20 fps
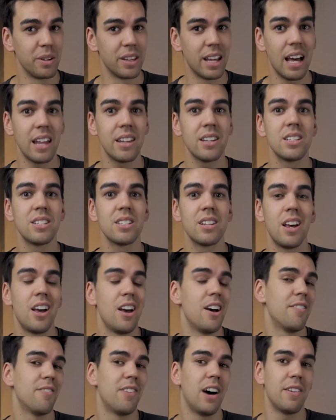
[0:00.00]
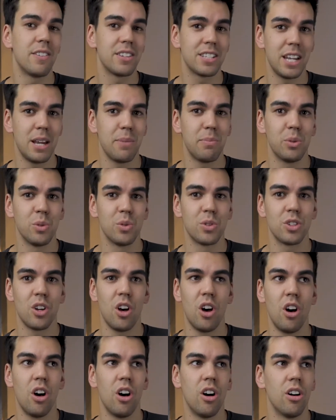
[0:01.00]
with others, 5 examples
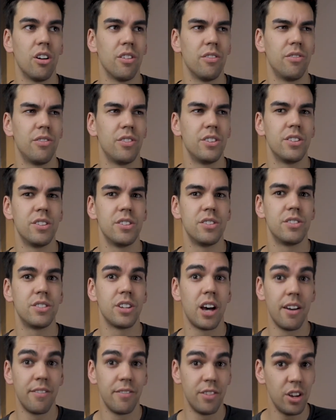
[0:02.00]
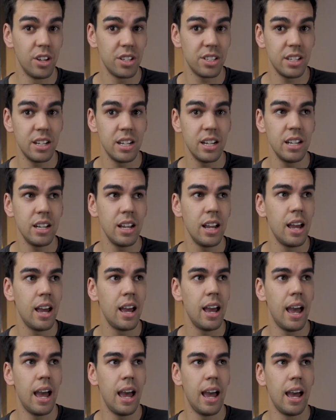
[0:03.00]
of diversity
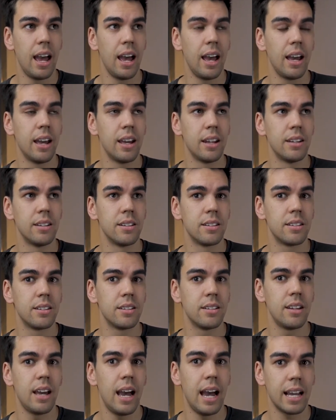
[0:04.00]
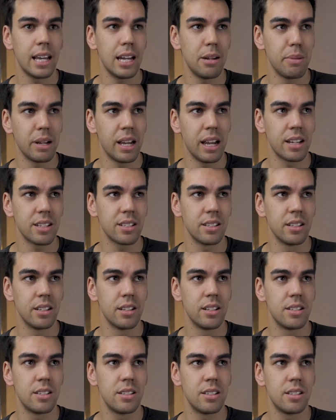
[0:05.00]
and academic
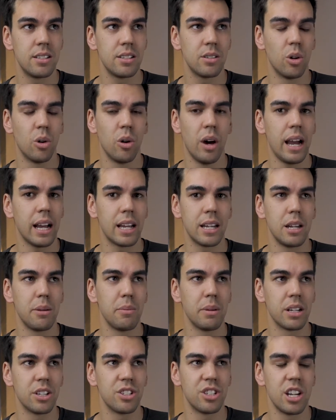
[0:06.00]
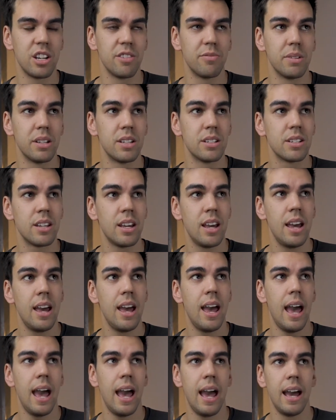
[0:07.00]
excellence or academic achievement
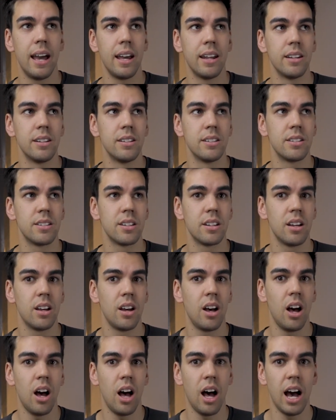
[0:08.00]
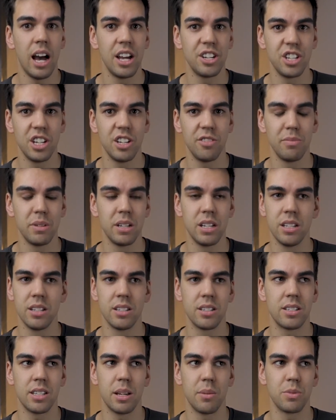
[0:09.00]
and high achievement in
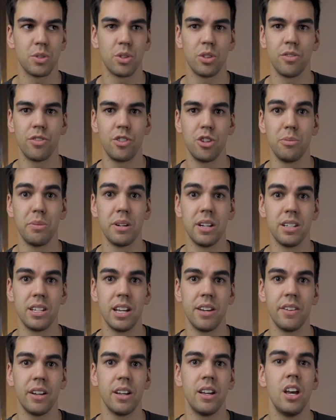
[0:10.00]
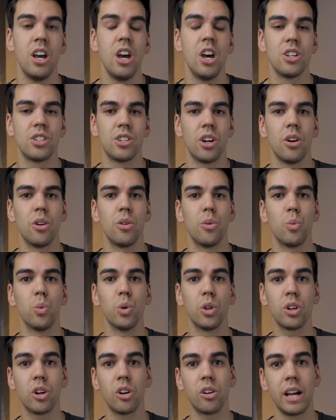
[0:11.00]
some sort of human endeavor. So
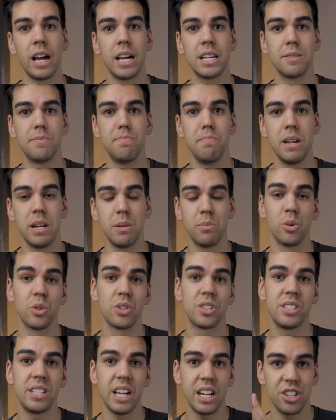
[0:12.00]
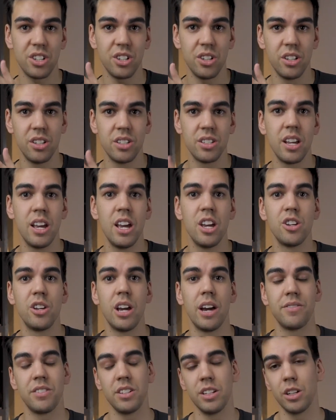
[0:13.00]
Wollongong has many more sections. You
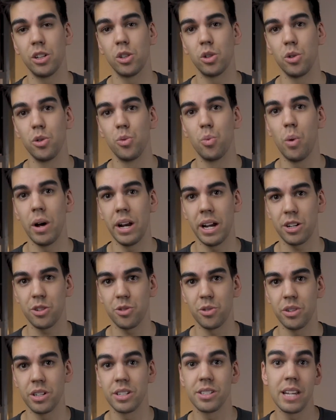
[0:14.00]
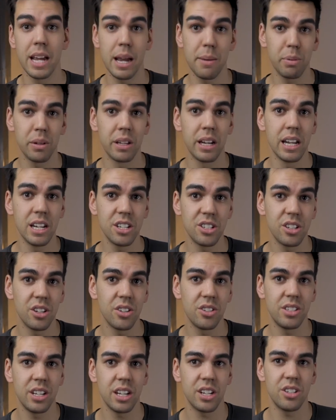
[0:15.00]
have to include 1 extra example in each of
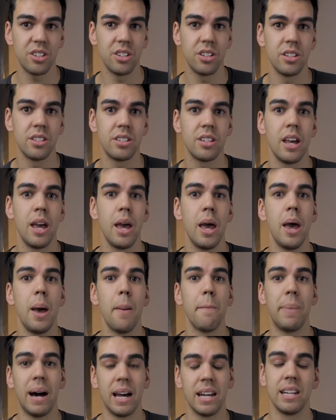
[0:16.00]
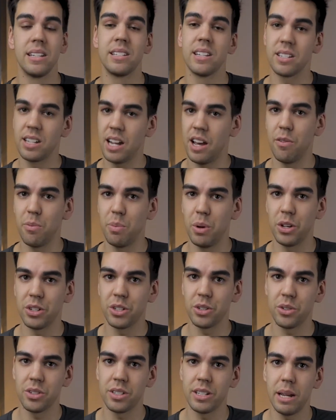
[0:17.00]
those sections, but it doesn't have a
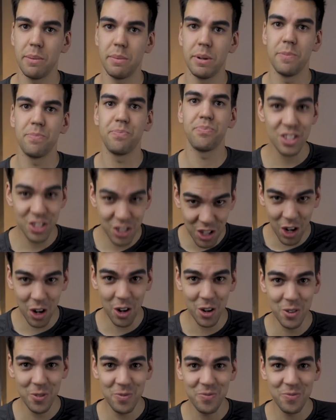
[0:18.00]
personal statement. So